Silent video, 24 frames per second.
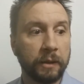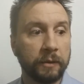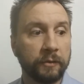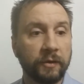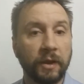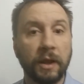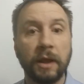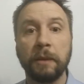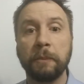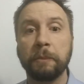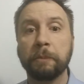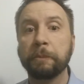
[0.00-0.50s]

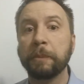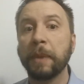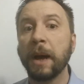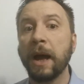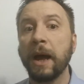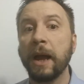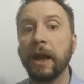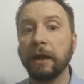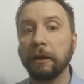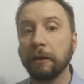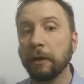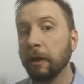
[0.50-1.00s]
say,
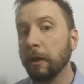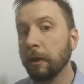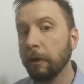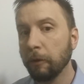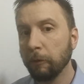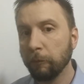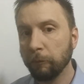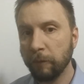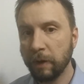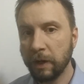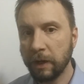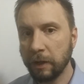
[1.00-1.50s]
buy
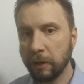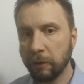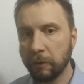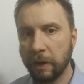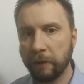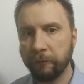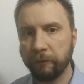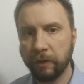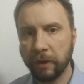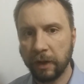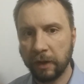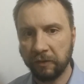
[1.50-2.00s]
radio
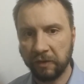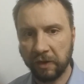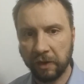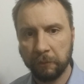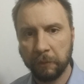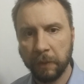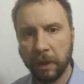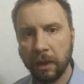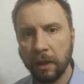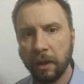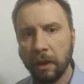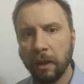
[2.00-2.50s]
advertising,
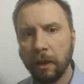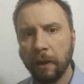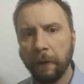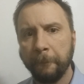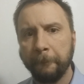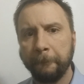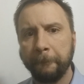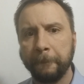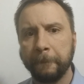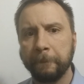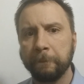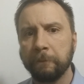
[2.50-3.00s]

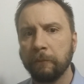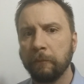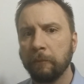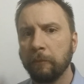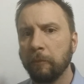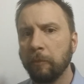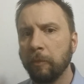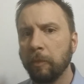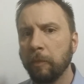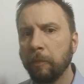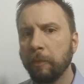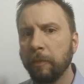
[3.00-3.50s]

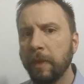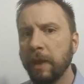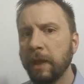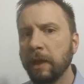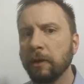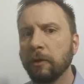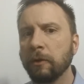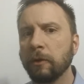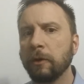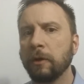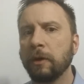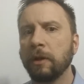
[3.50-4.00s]
they
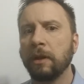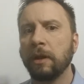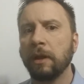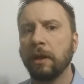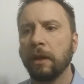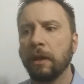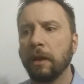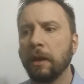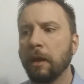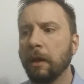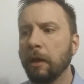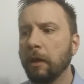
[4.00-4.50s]
could
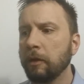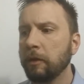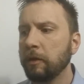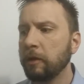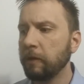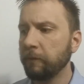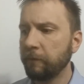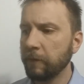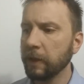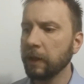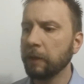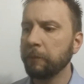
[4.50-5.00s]

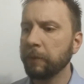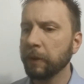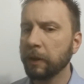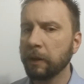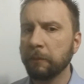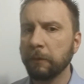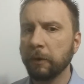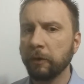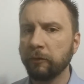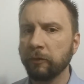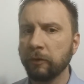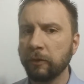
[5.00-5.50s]
develop the
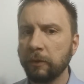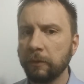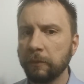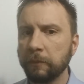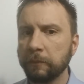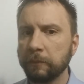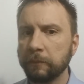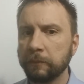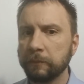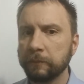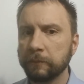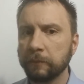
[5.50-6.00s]
commercial,
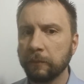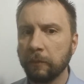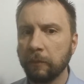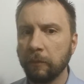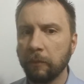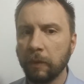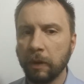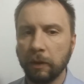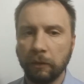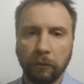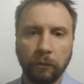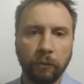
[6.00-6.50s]

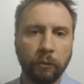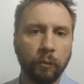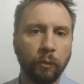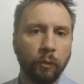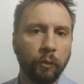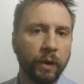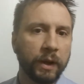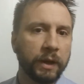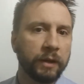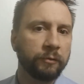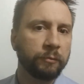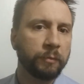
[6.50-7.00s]

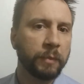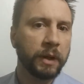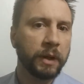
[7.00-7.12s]
raise